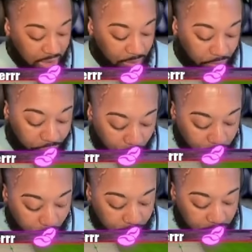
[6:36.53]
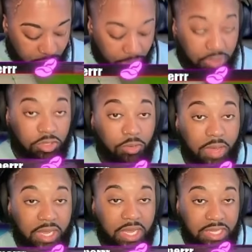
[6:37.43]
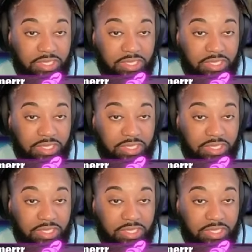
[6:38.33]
Before we open it up, let's go back and hit